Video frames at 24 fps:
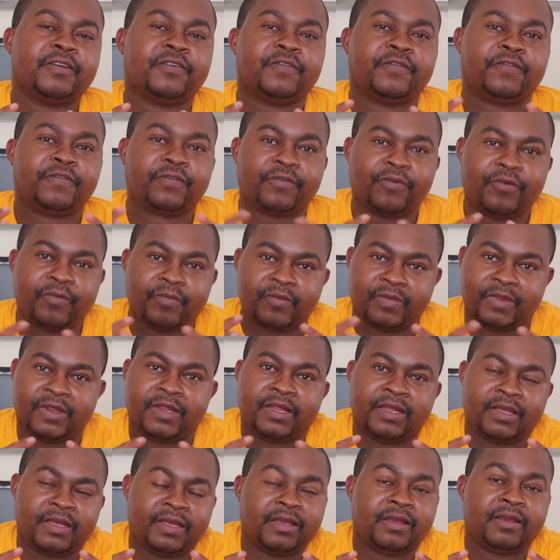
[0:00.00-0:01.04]
from
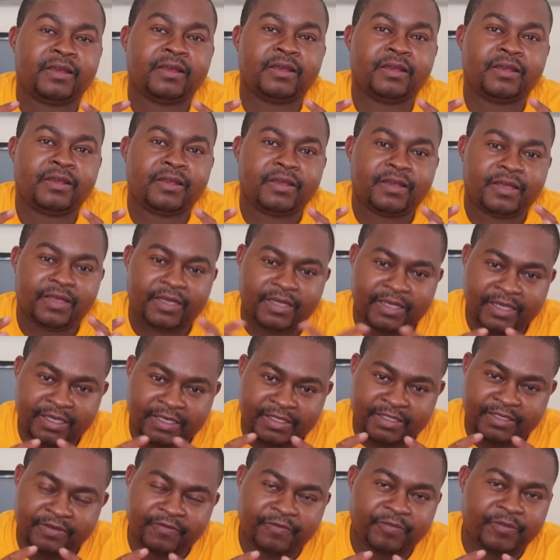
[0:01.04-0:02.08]
the
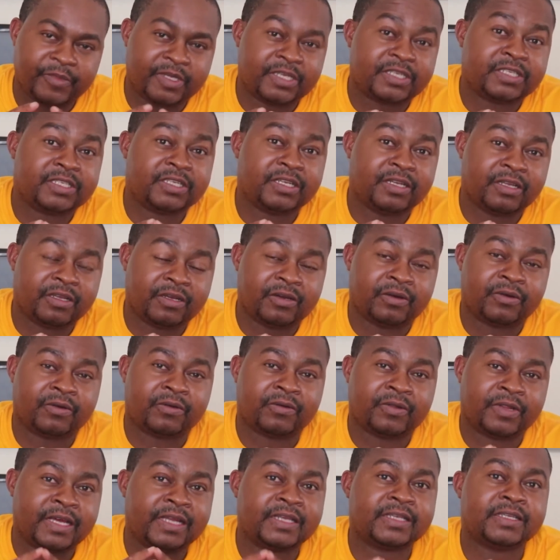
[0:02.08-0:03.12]
active
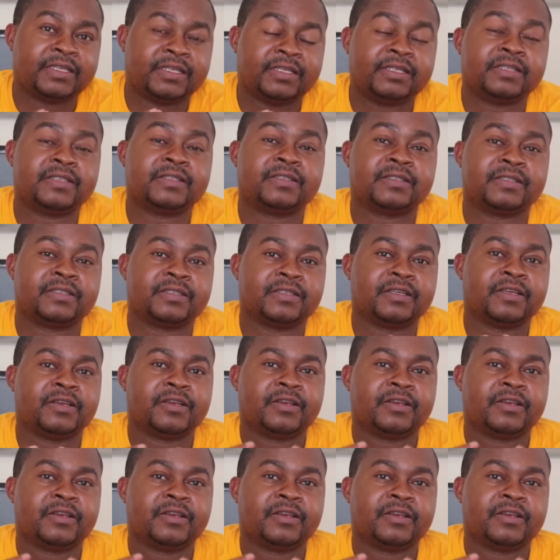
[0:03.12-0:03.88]
material that is